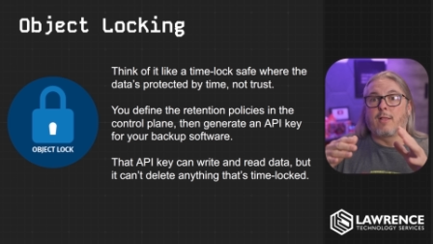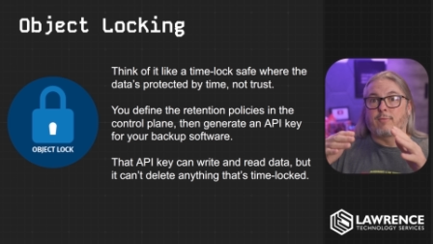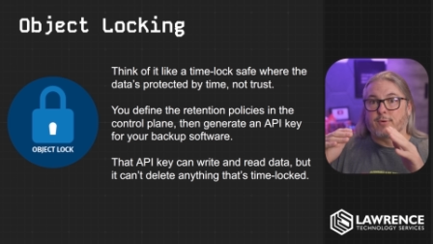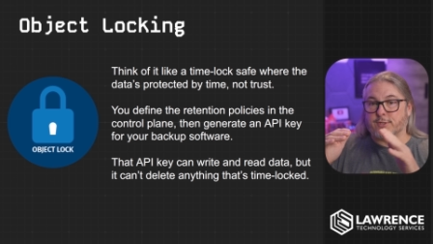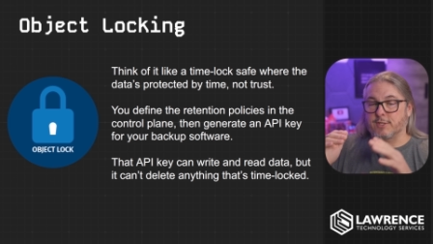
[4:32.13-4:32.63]

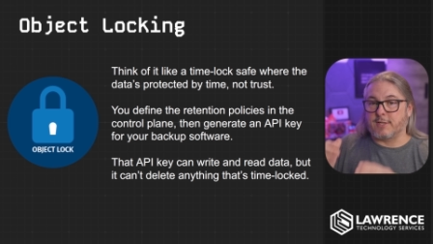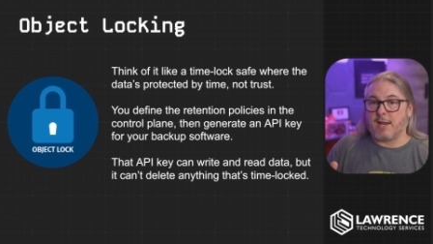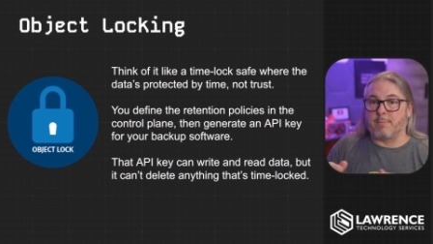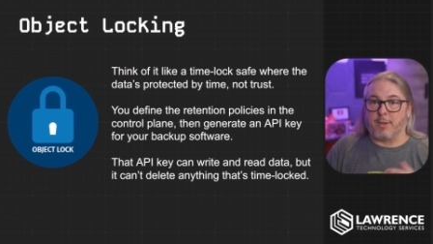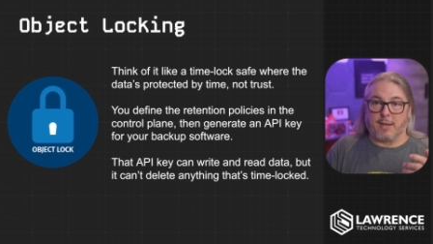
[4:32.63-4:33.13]
versus
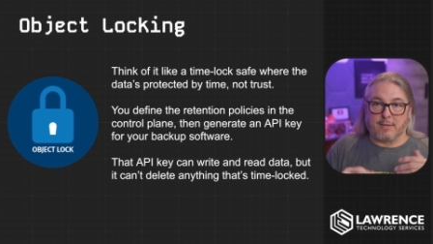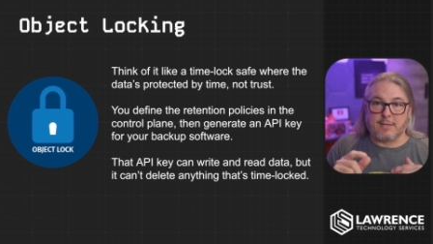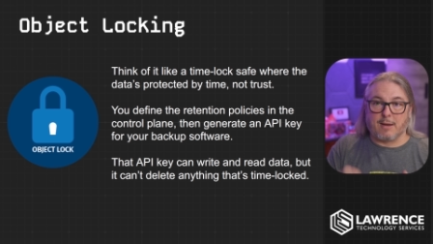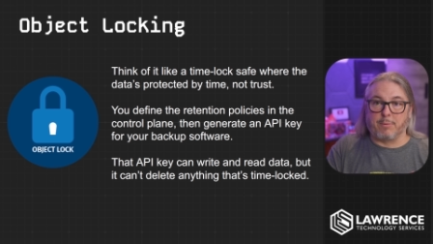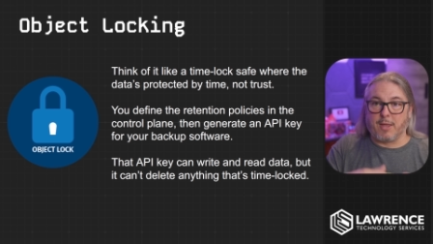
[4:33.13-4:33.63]
data plane.
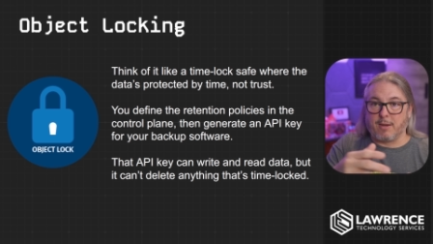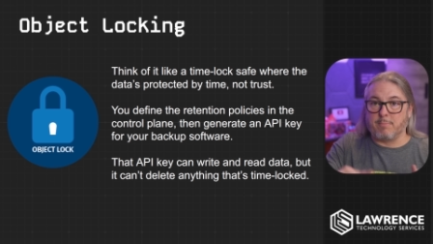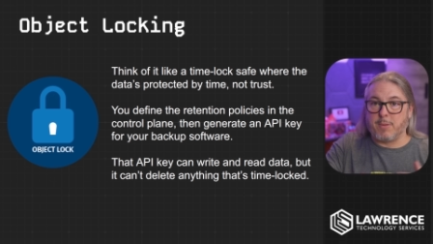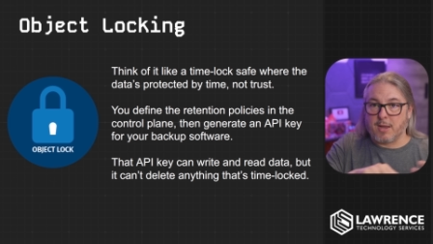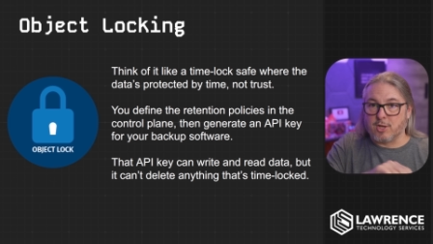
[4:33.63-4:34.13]
Data plane
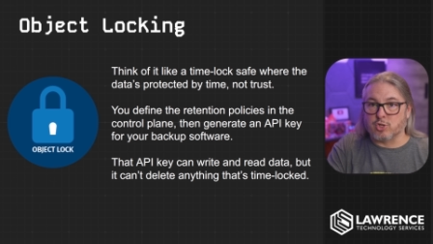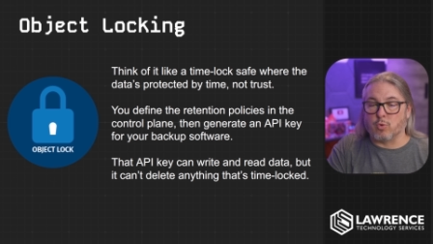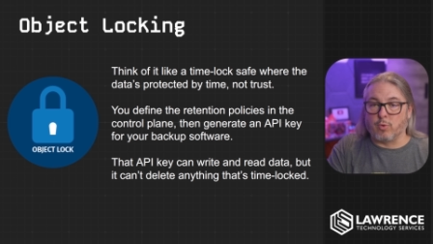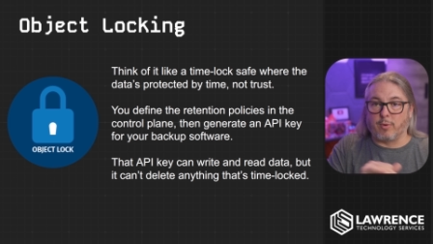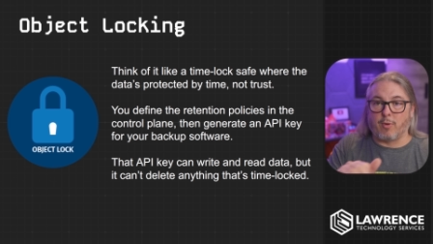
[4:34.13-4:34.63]
being
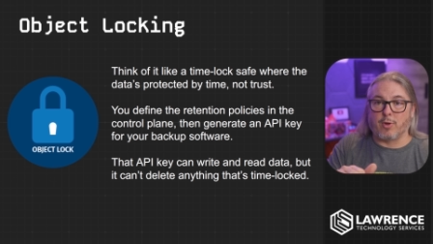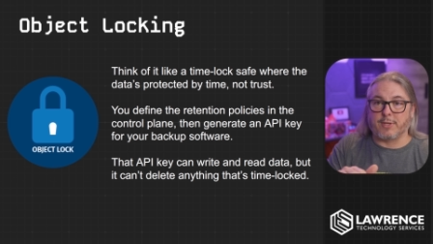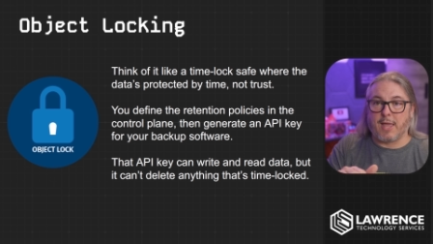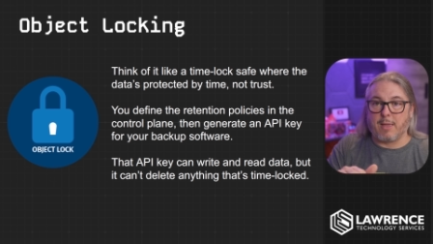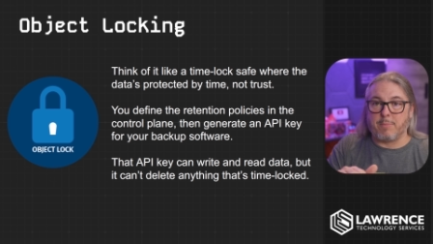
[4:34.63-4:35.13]
controlled along
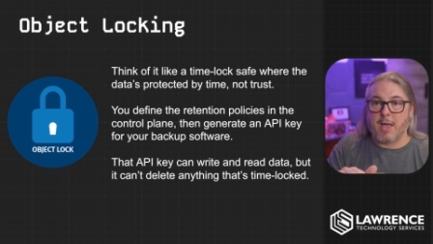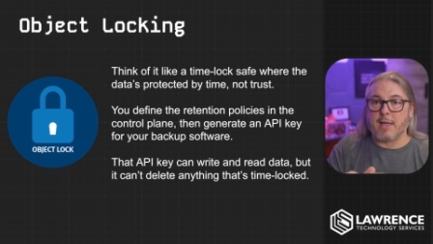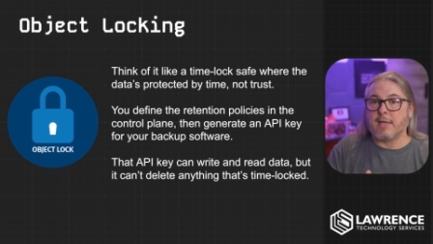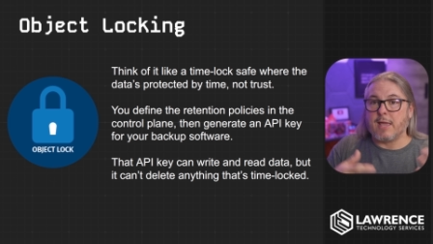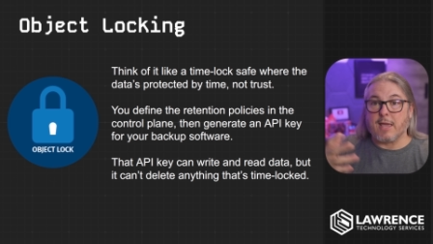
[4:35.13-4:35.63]
the API
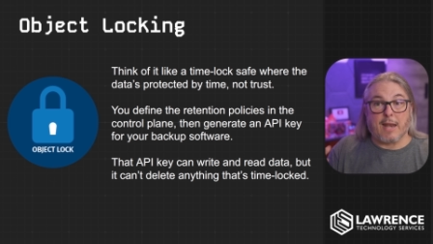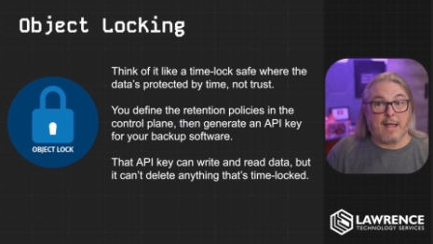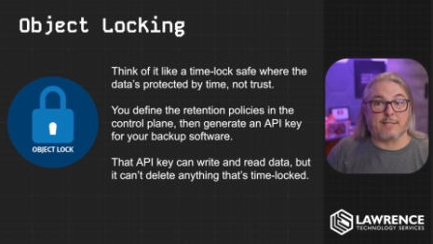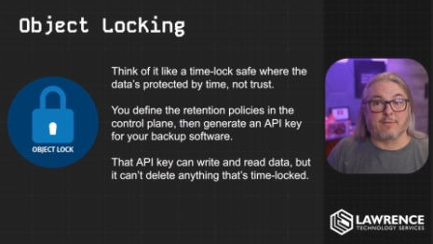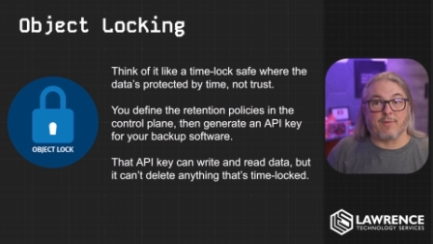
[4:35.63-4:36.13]
key, it
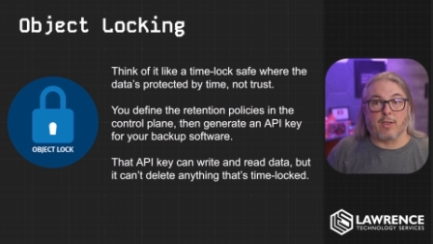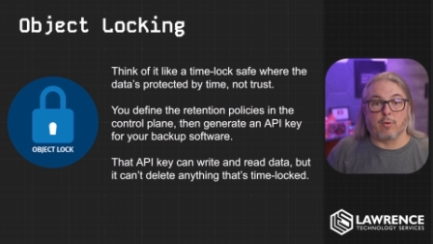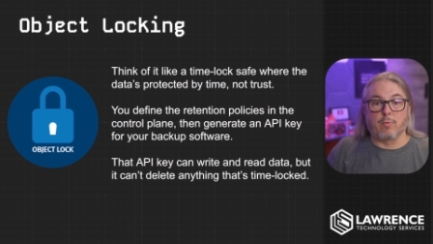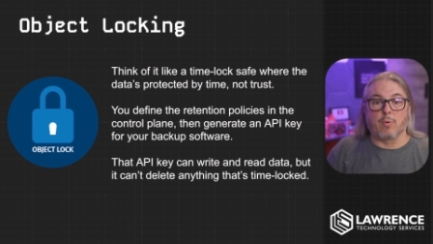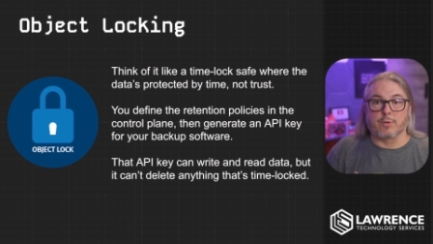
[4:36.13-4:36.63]
has to follow
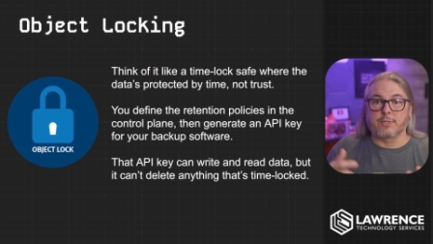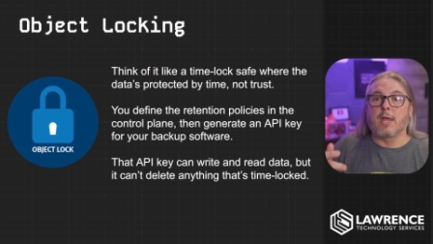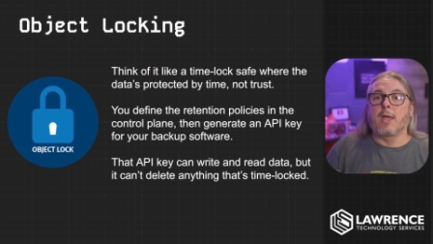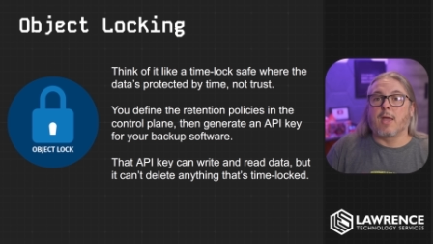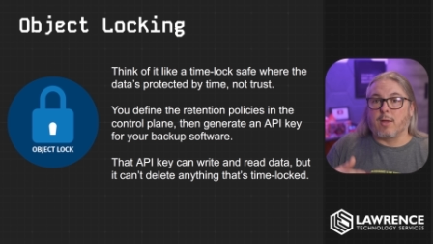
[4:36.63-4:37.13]
rules
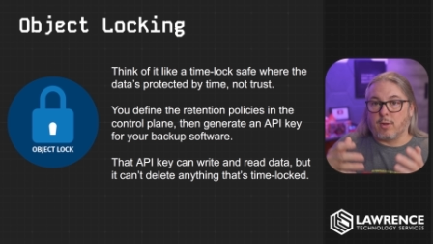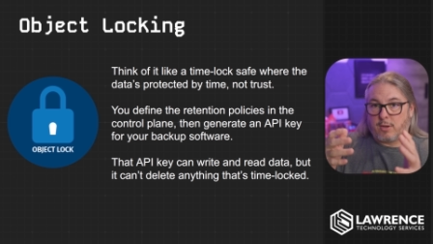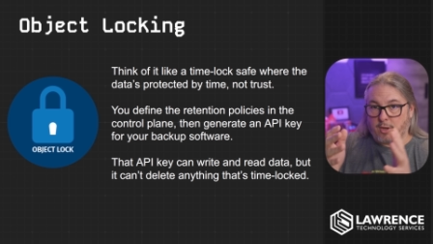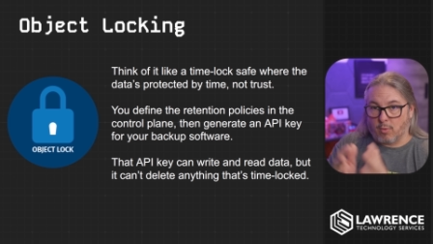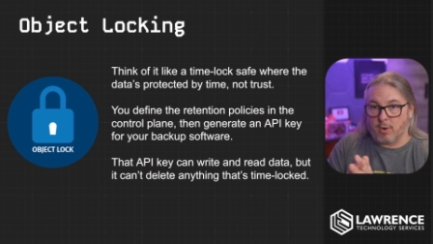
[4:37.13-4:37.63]

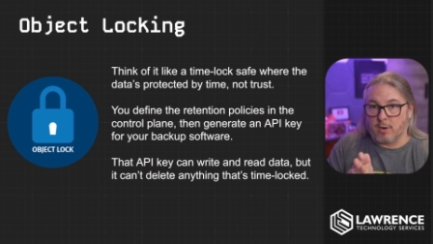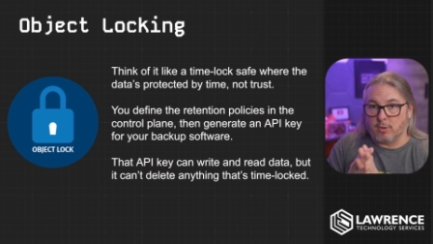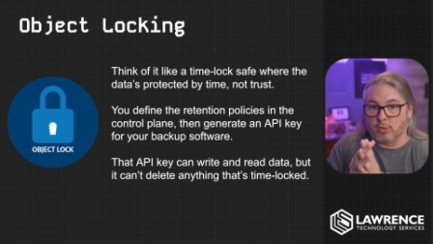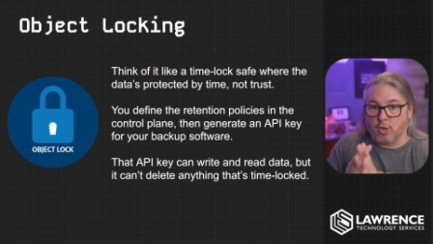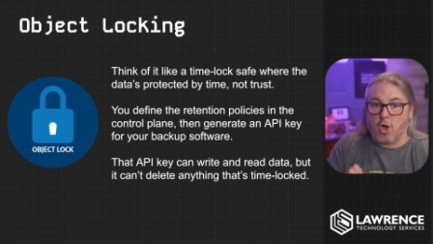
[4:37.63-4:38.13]
your
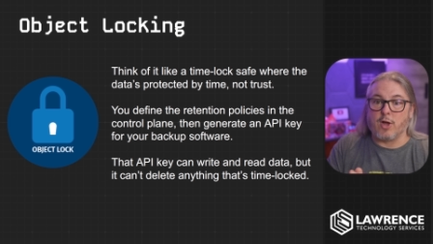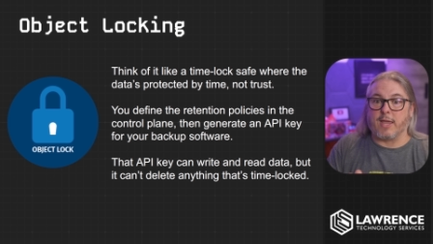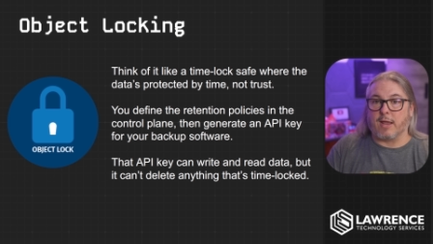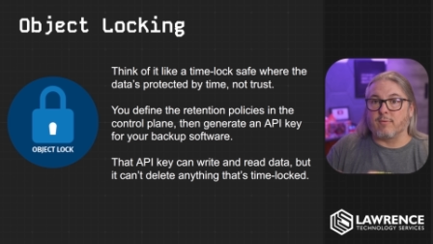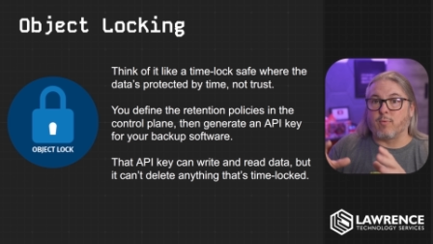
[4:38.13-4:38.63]

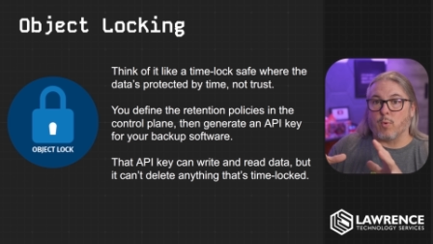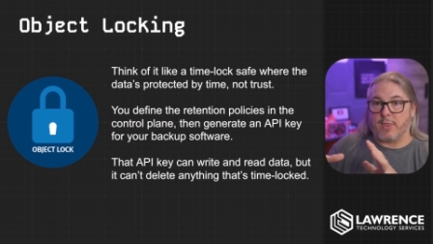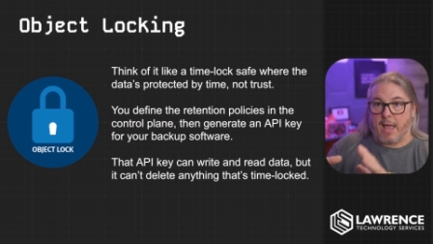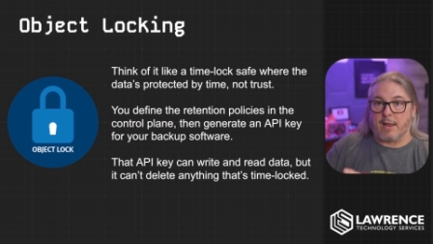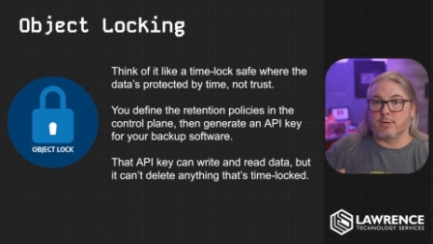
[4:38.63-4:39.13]
login for
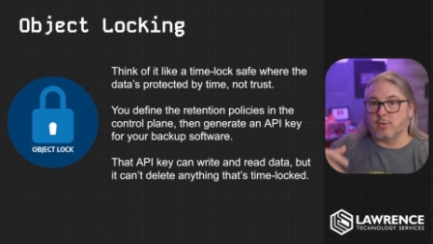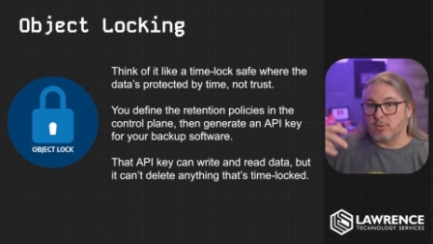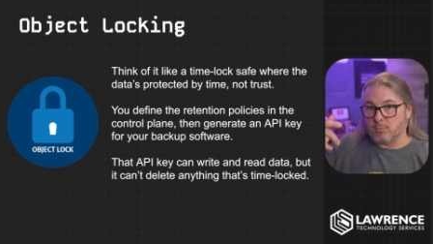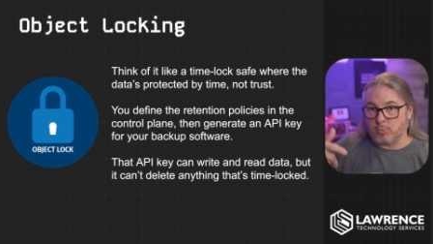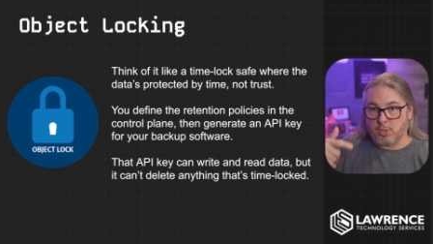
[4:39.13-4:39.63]
that
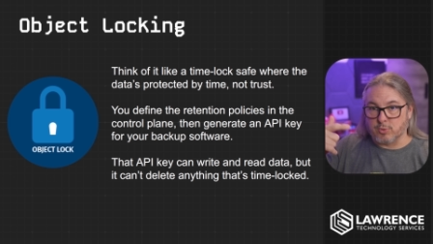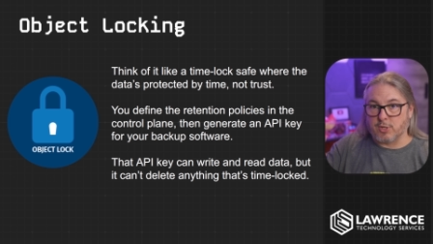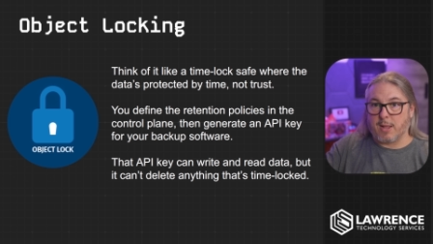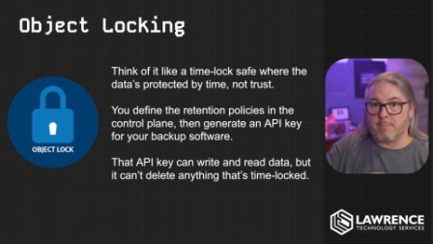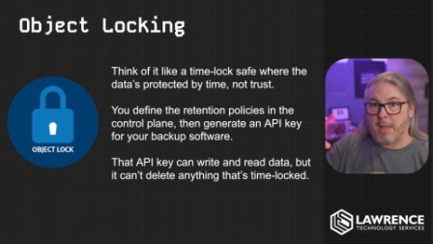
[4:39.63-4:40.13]

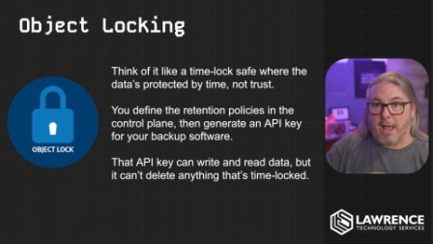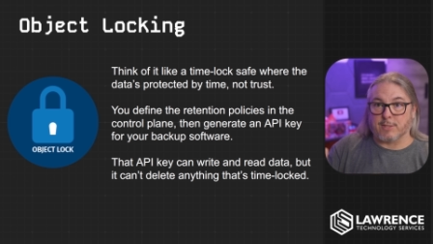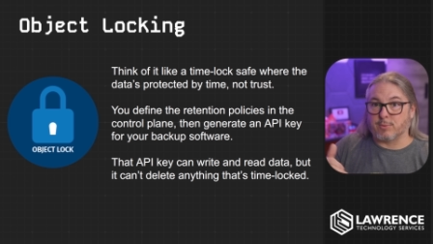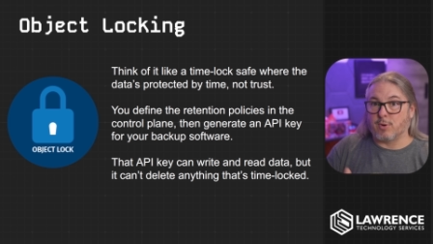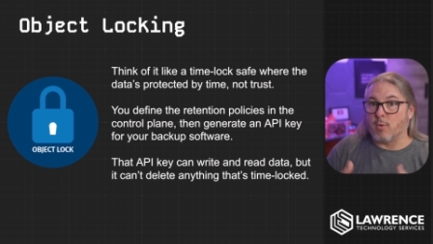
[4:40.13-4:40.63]
username,
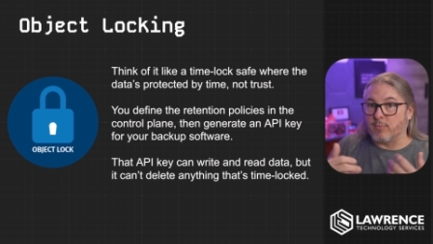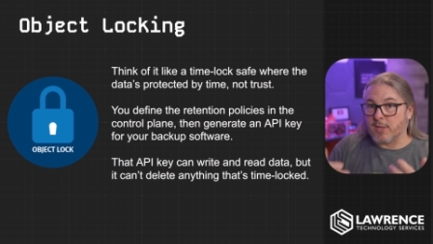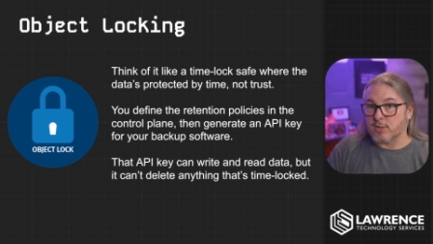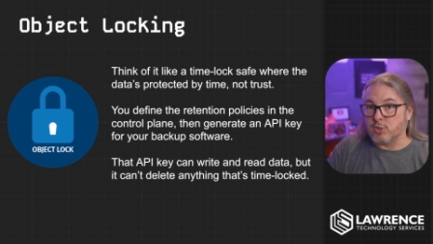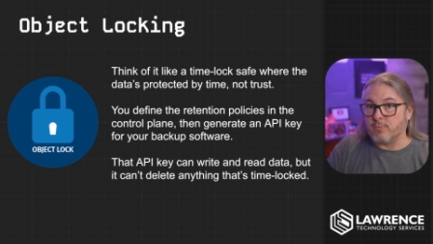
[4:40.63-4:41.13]
password,
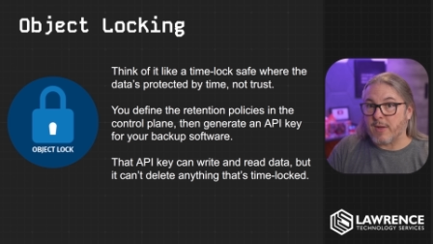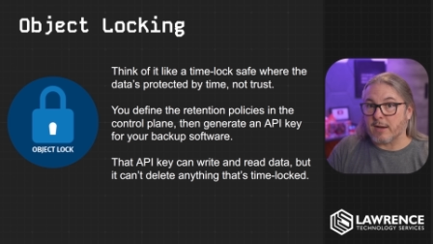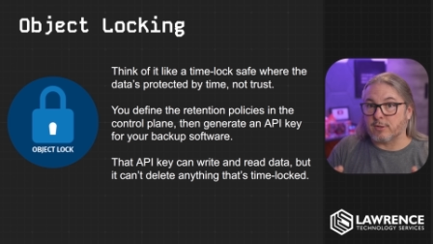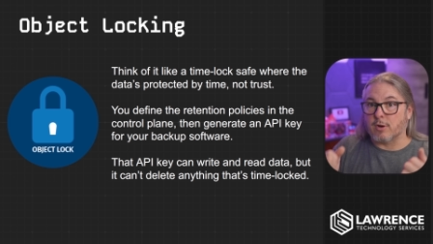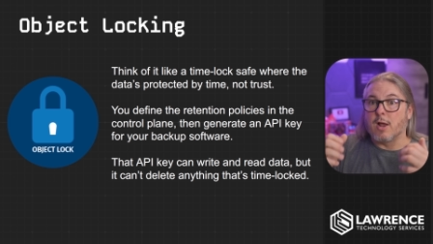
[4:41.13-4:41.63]
hopefully a two
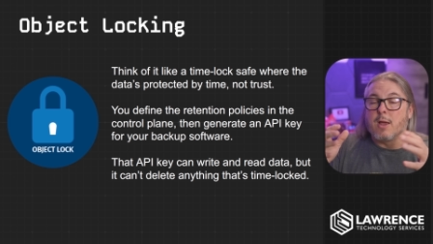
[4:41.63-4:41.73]
factor,